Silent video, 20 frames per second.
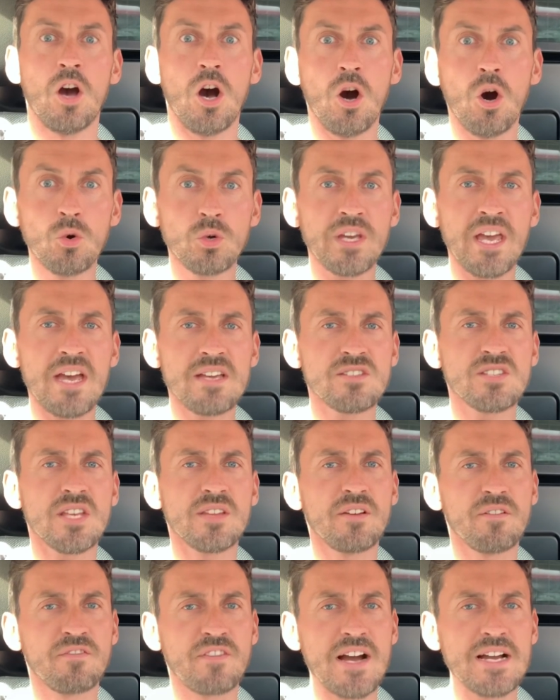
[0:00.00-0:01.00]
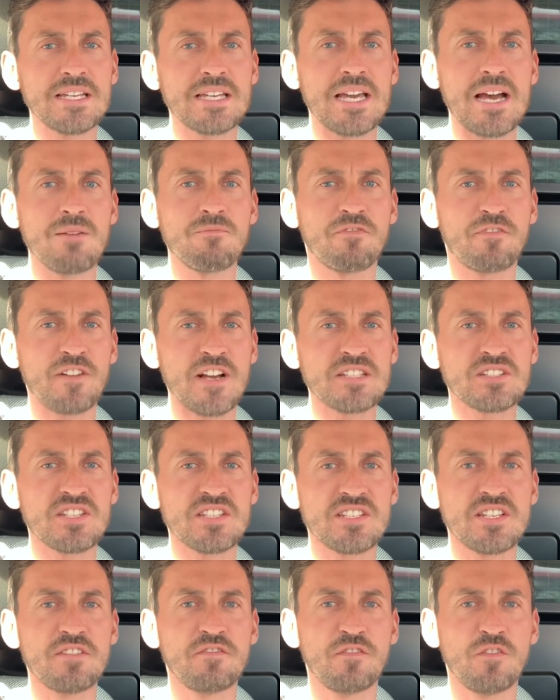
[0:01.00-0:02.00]
Okay, so the VanCam
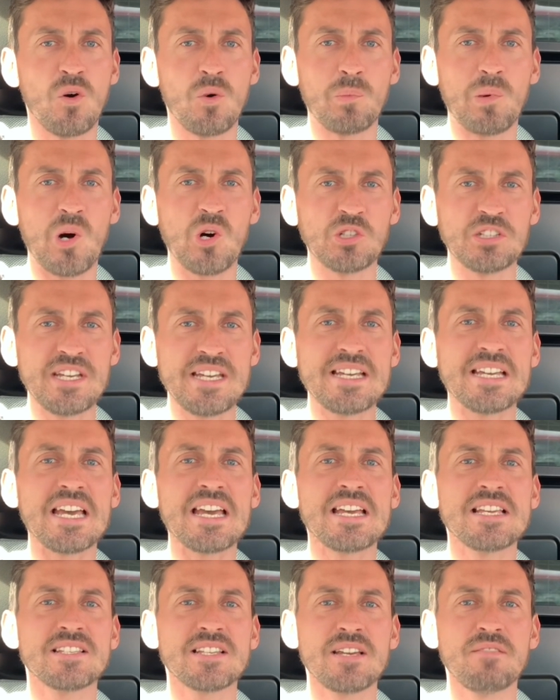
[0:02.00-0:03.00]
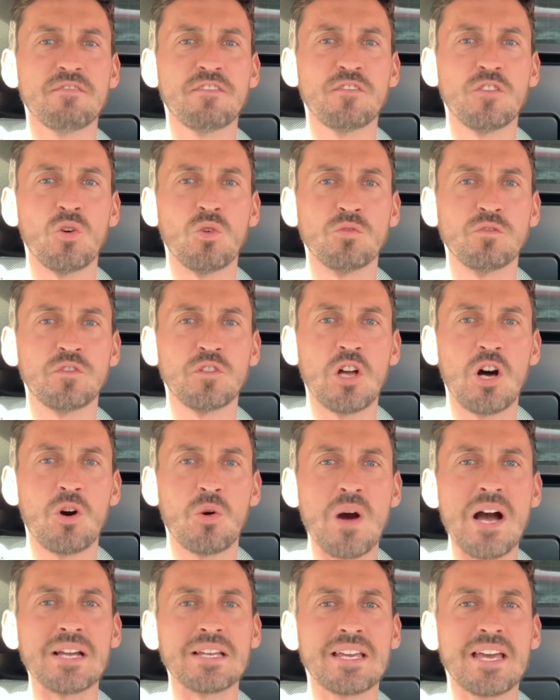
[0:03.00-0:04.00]
Fantasy Football League is in full
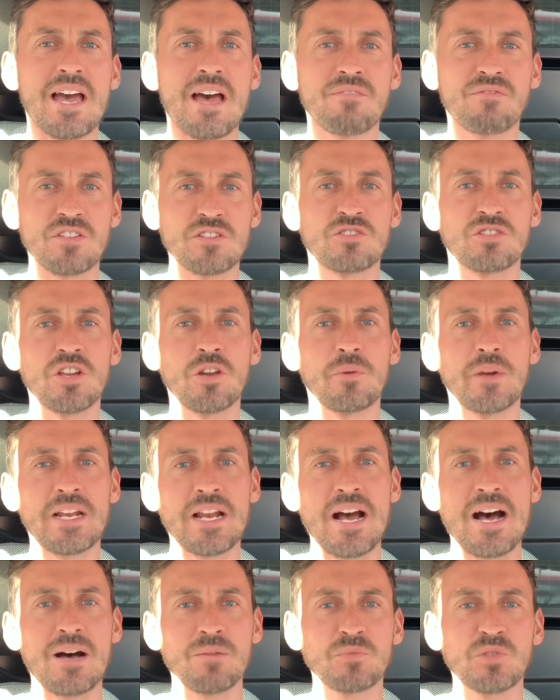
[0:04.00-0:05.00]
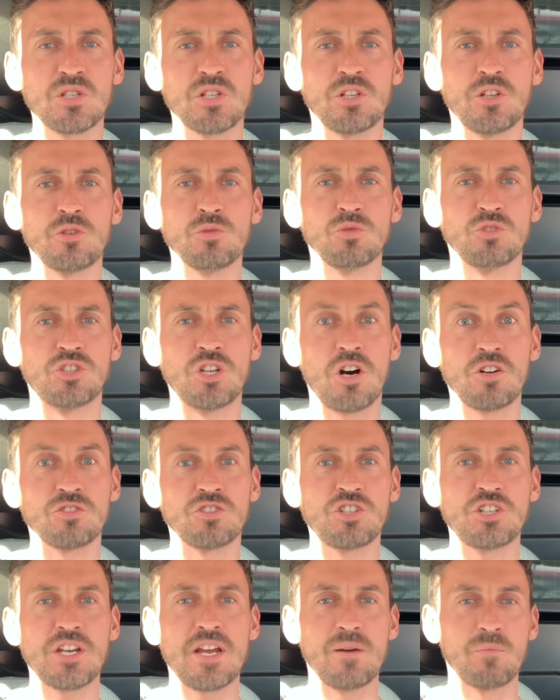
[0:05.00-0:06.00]
flow and Kev is doing absolute dog
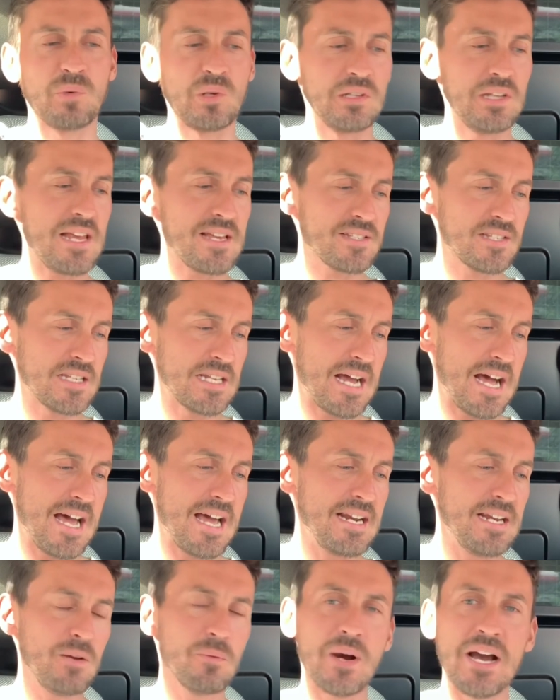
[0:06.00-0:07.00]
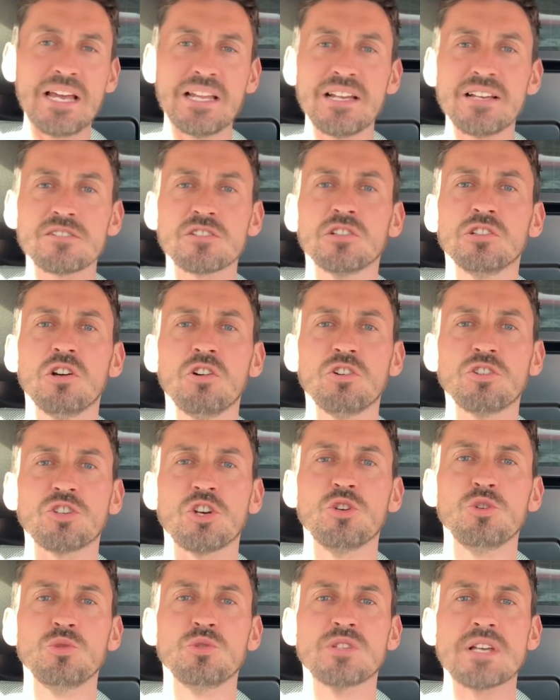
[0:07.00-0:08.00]
shit. But less of that anyway, let's look
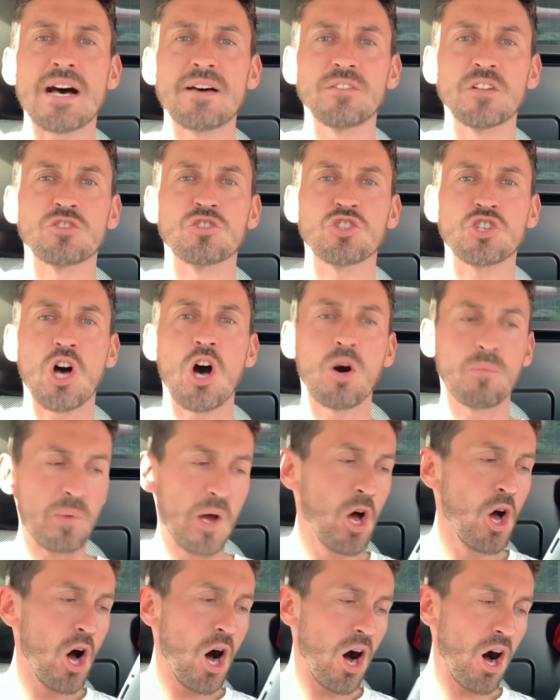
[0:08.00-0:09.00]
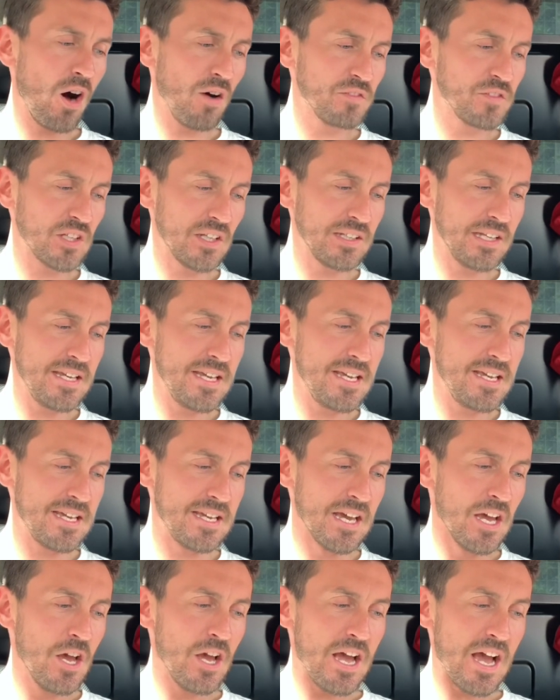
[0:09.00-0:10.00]
who's at the top of the
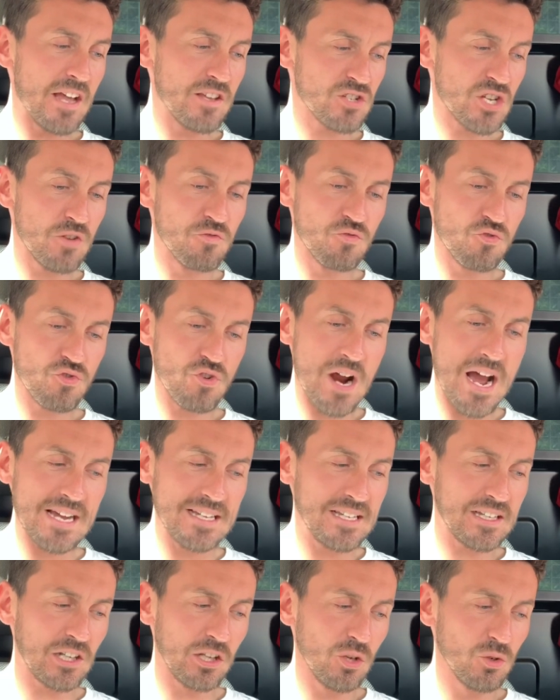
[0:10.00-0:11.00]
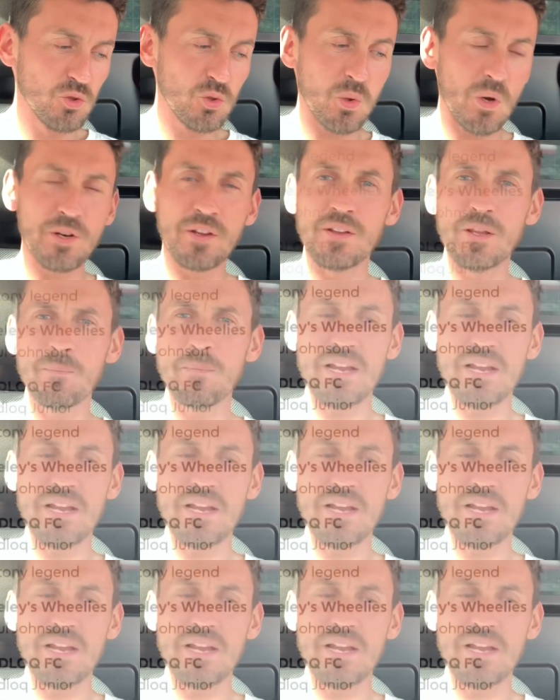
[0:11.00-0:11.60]
league. It's a right close one at the